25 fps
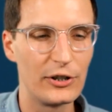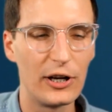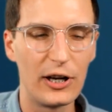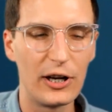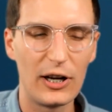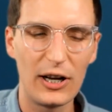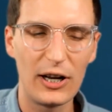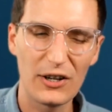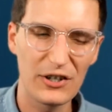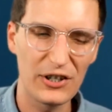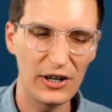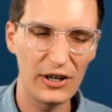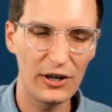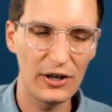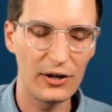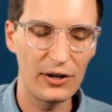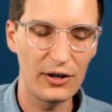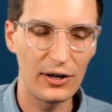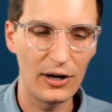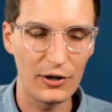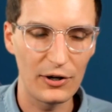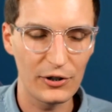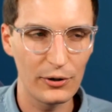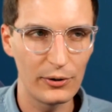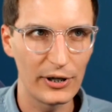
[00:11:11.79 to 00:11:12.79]
Now I'll show
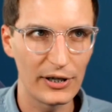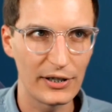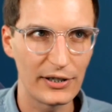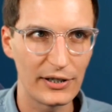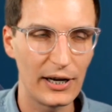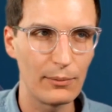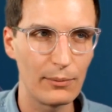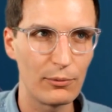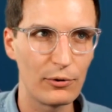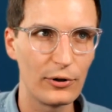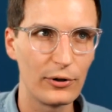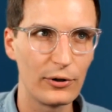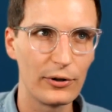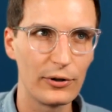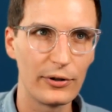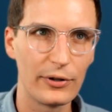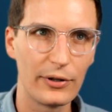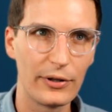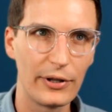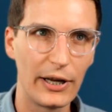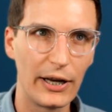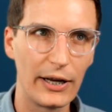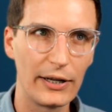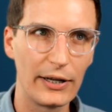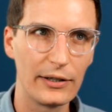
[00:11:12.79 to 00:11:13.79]
an example
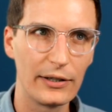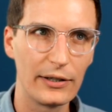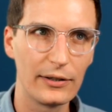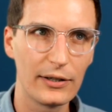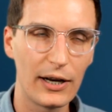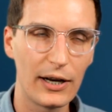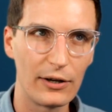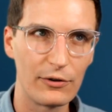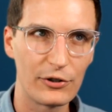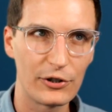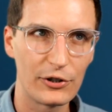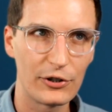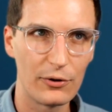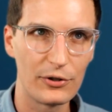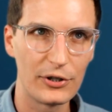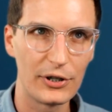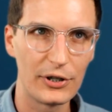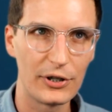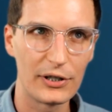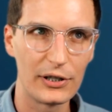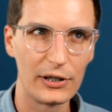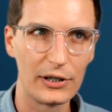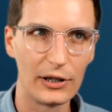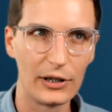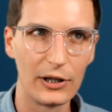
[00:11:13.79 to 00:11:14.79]
that kind of shows
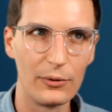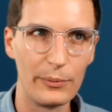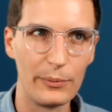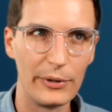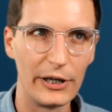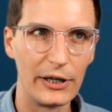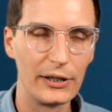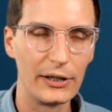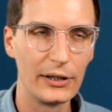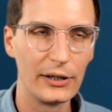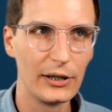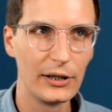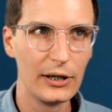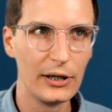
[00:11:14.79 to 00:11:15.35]
this in a little bit,